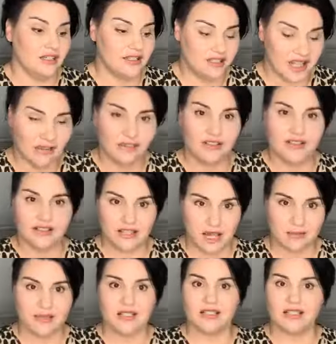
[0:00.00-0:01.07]
7
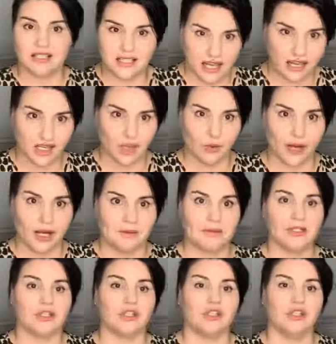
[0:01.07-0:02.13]
steps to set you up
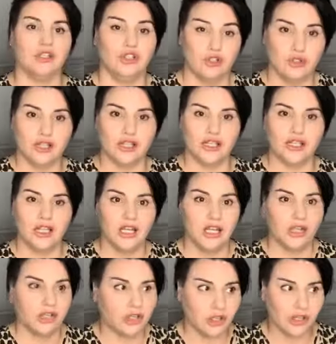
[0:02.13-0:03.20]
so that you can
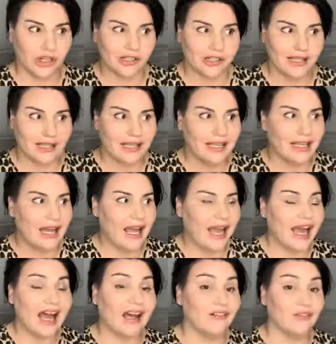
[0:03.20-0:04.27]
not only
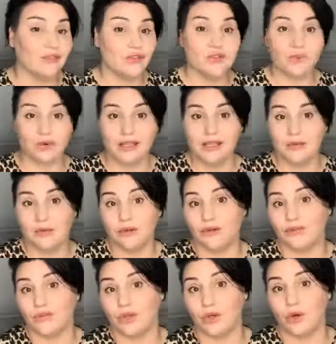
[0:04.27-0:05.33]
have the dream
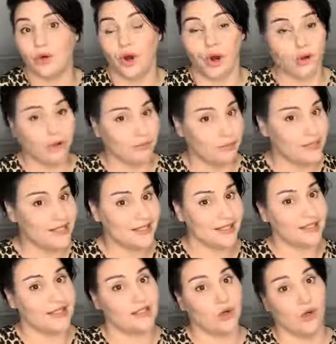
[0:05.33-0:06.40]
of your own
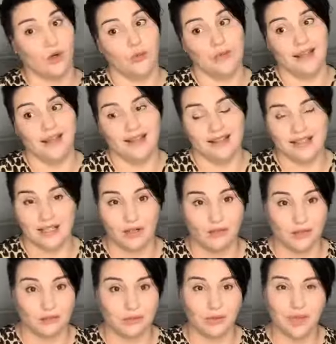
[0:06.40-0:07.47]
business or being
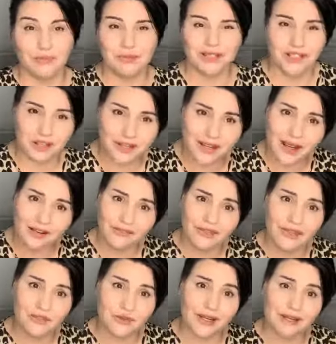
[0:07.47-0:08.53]
self-employed, but you can have the
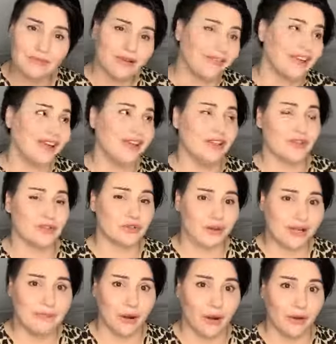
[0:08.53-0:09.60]
dream of getting your
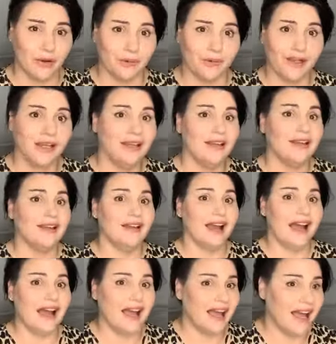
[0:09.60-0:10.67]
dream home
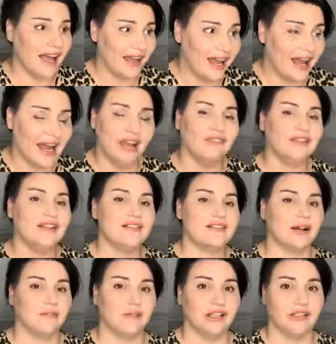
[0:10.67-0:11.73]
and having
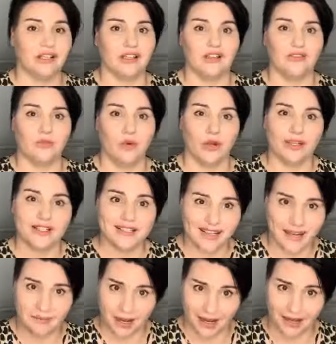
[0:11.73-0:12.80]
something that you've worked
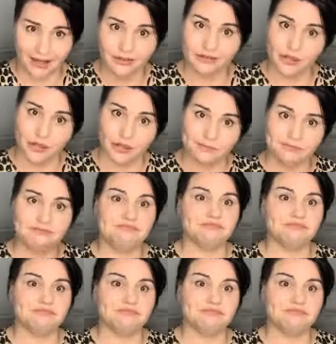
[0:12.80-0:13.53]
damn hard for.